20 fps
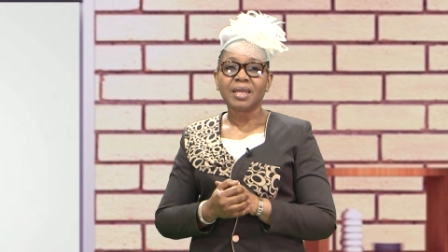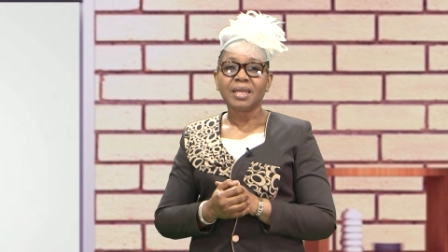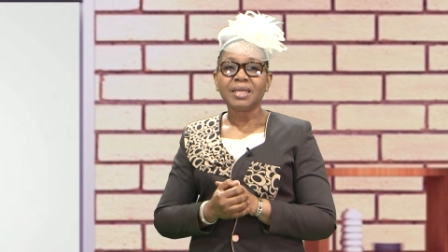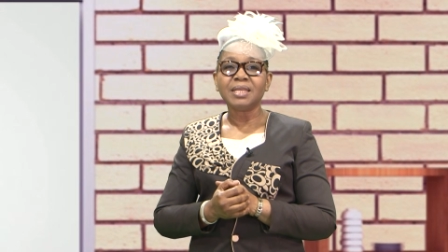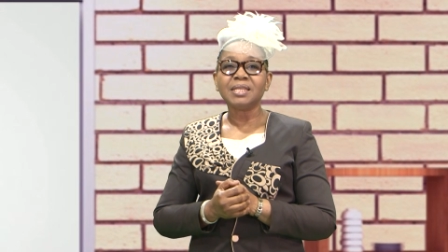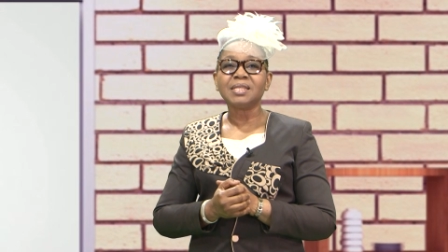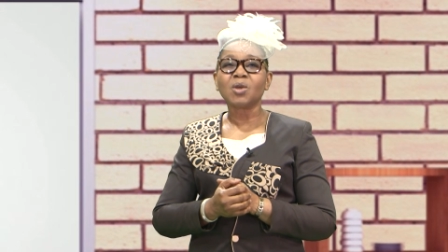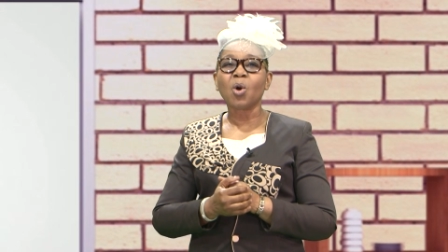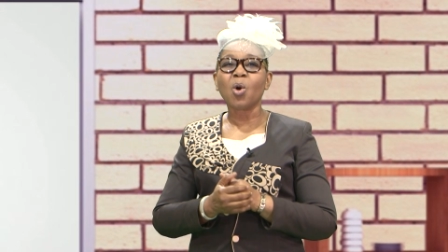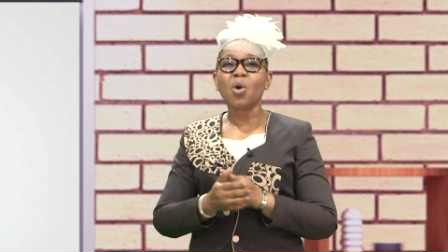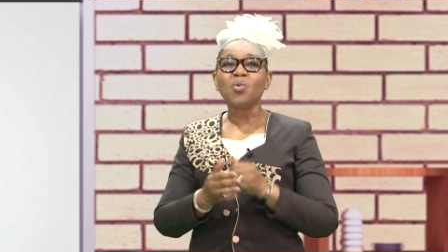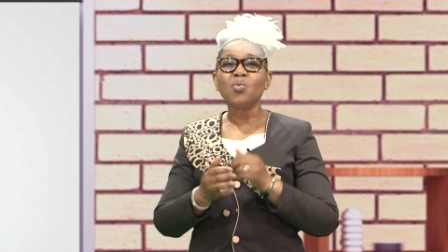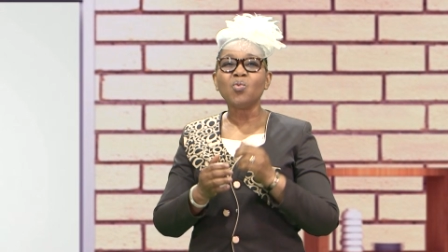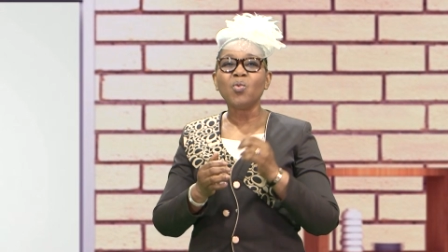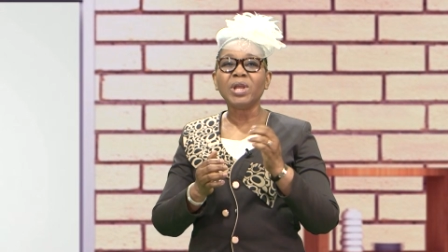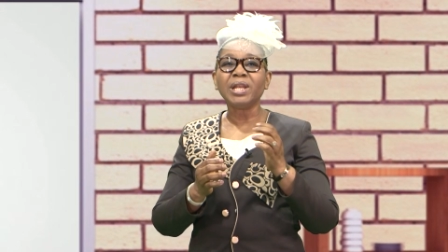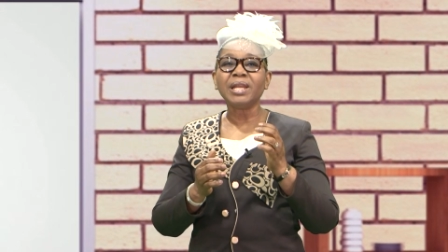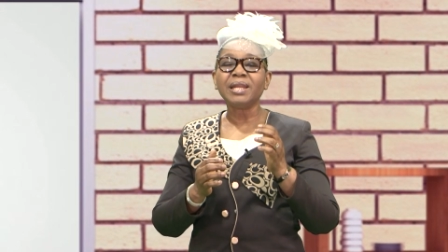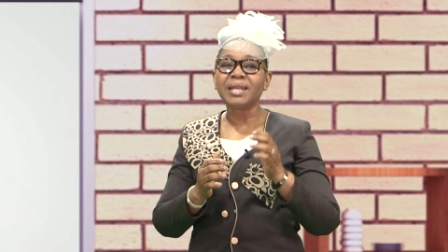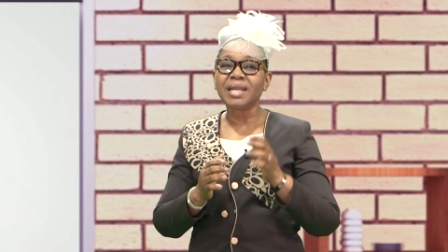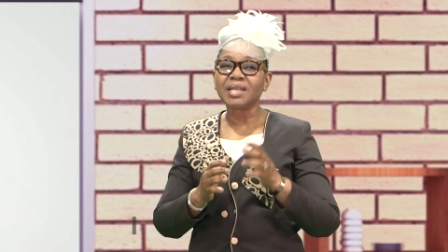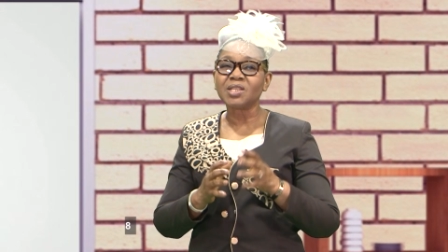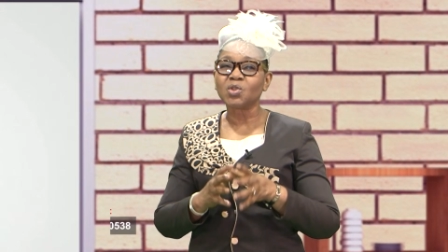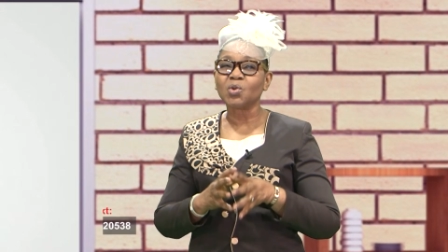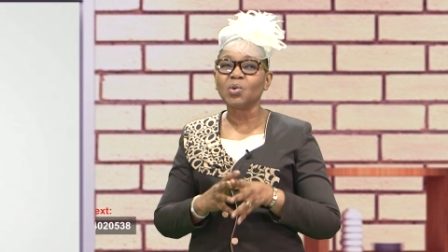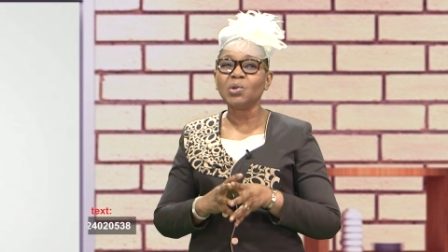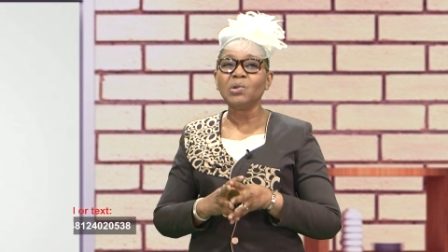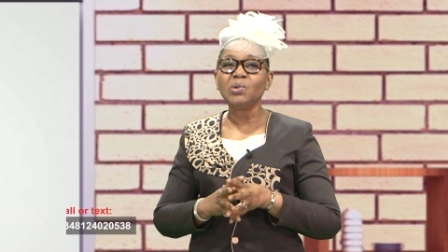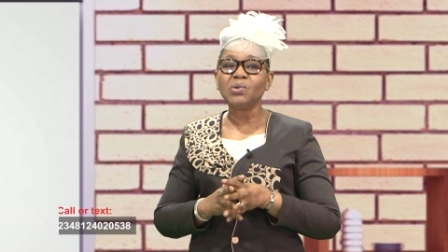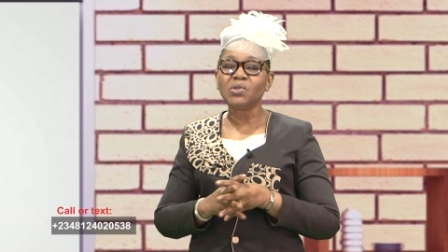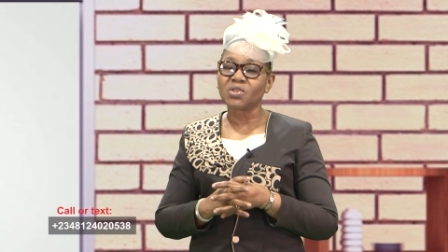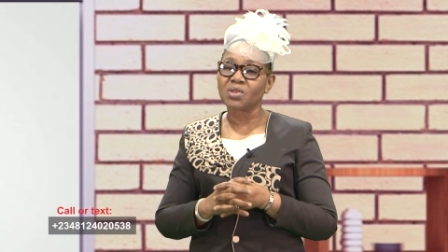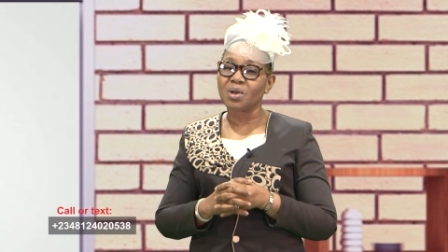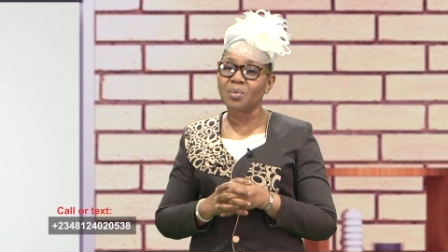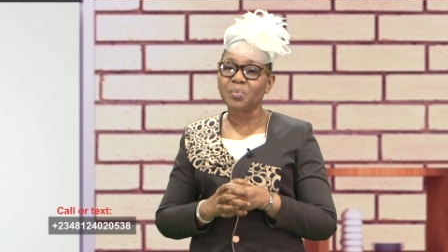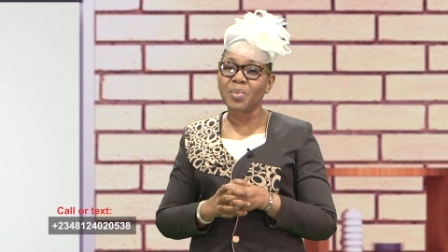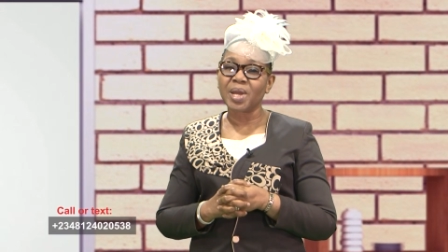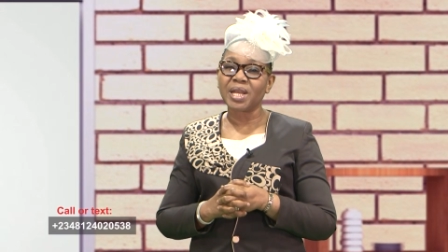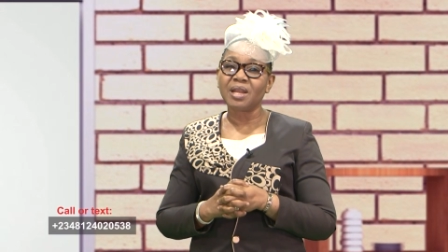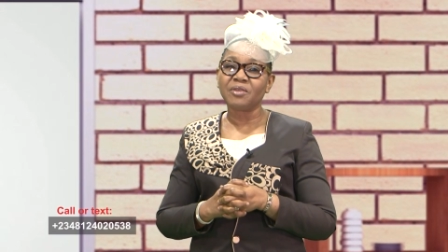is unwillingness to lose
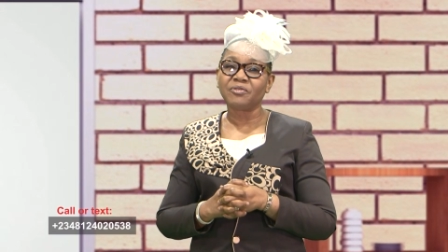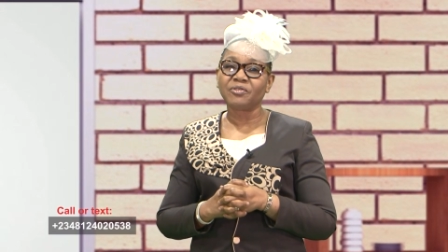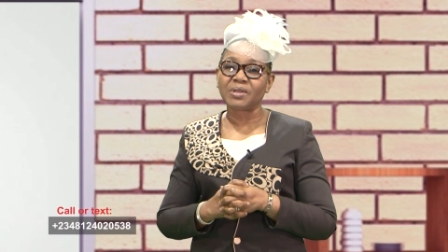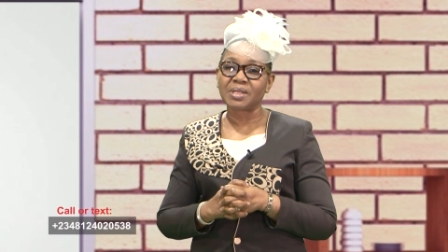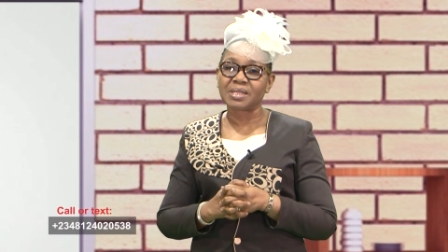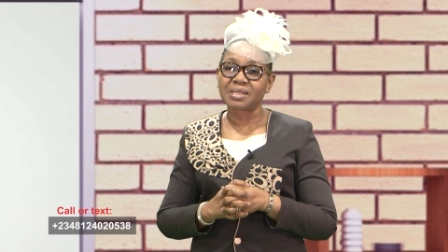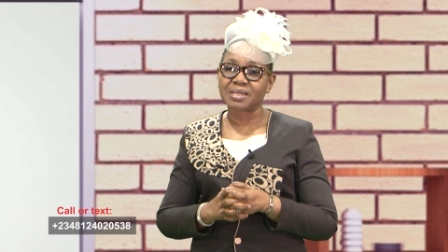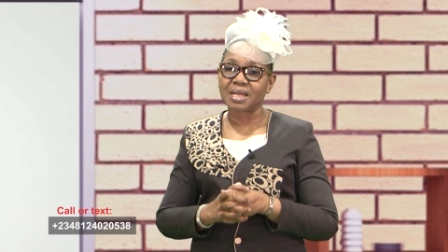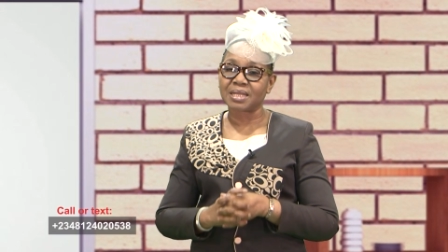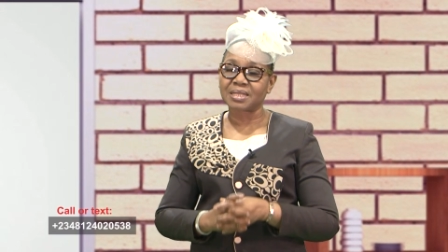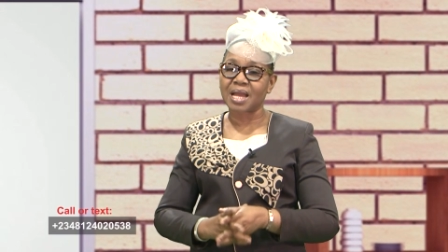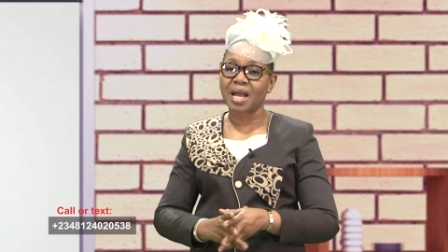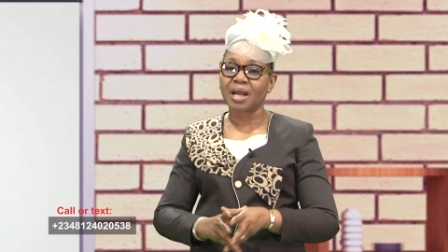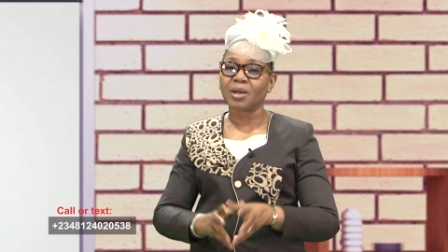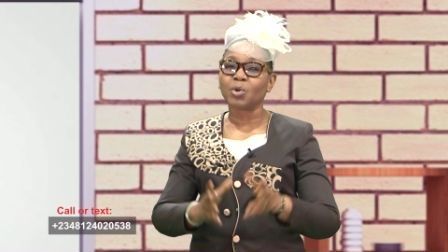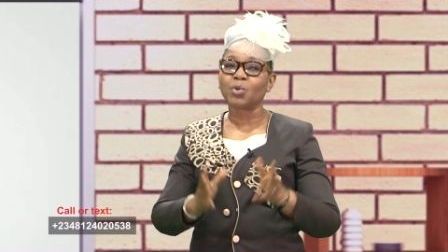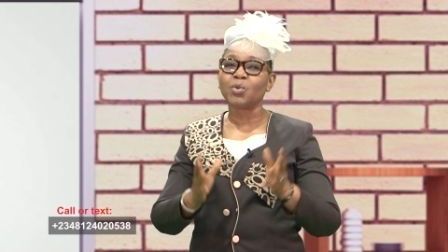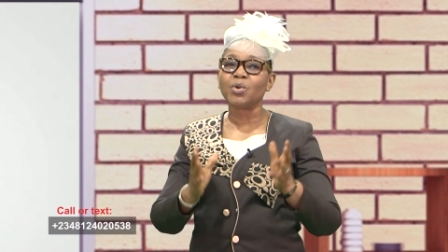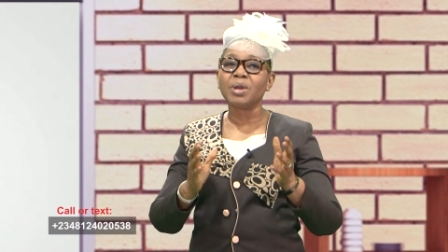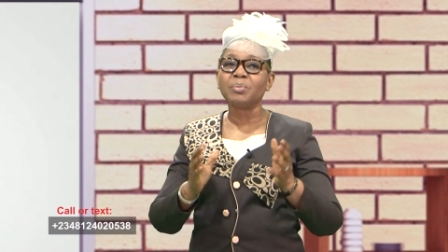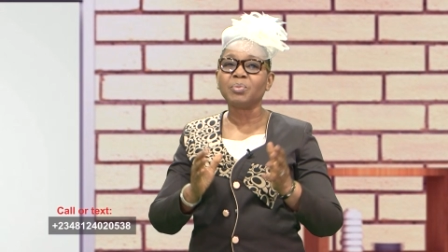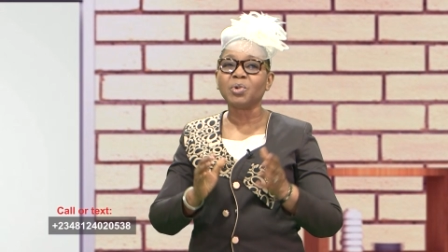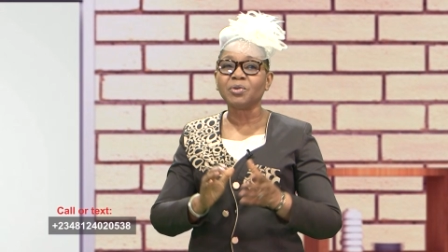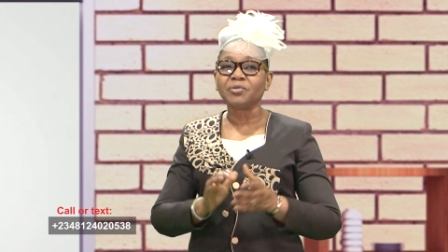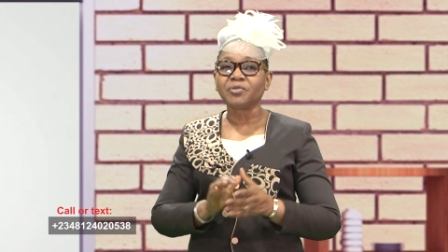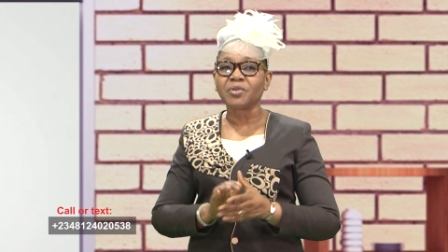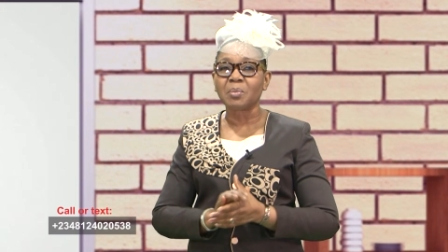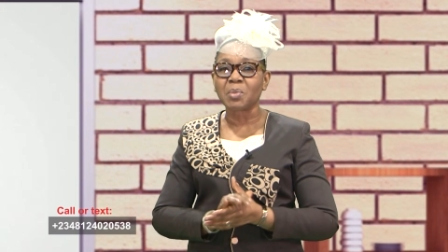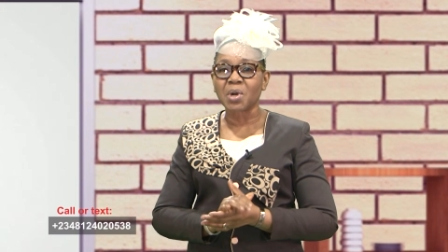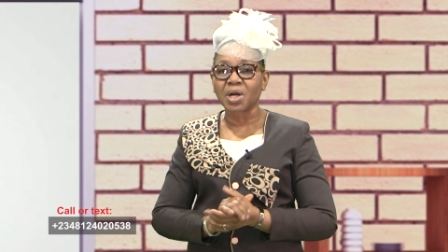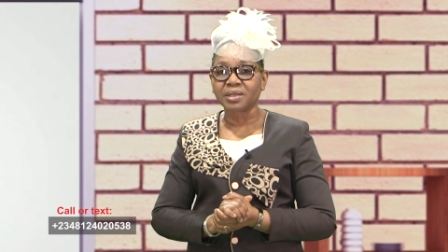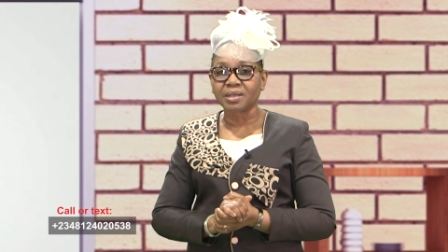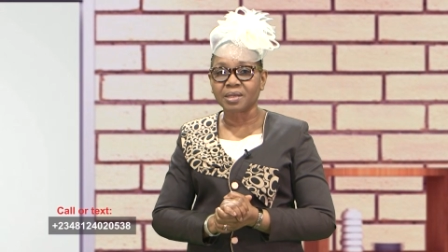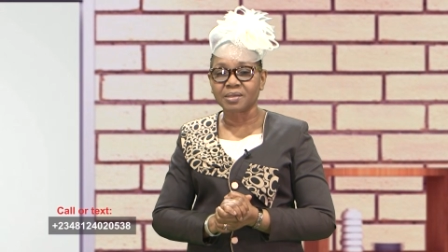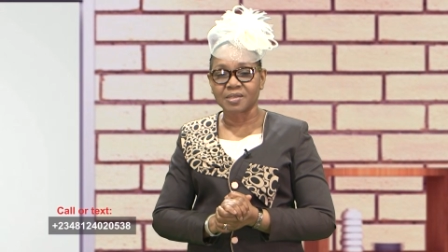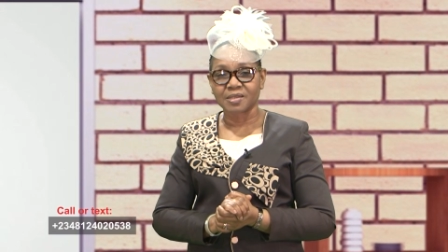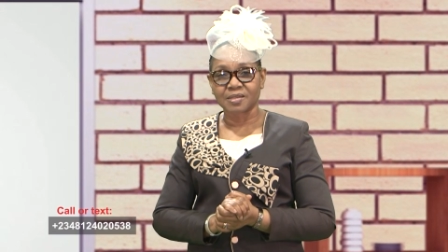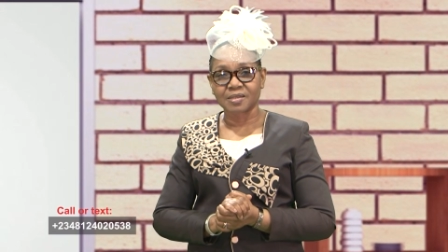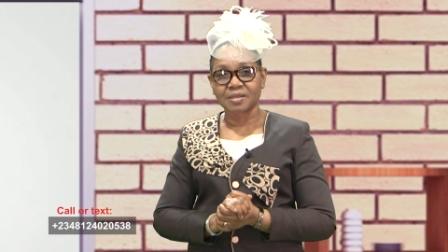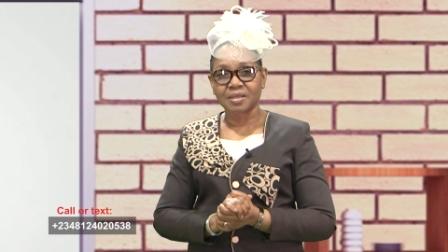some benefits that are accruable from
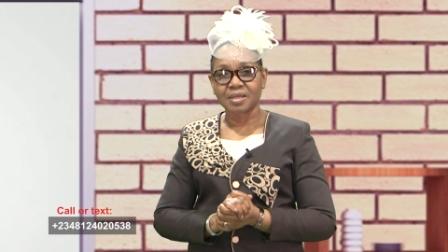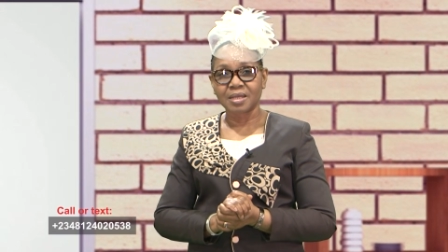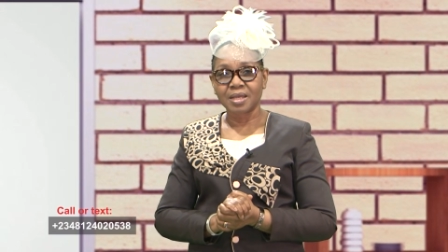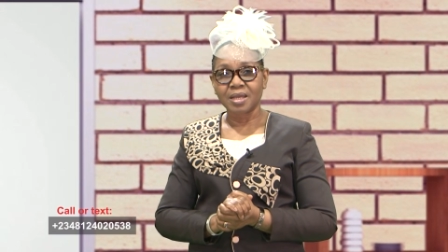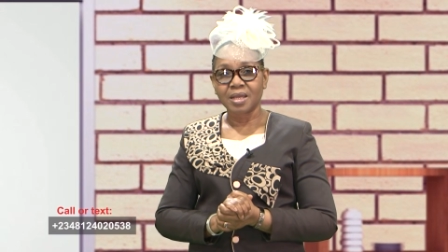others.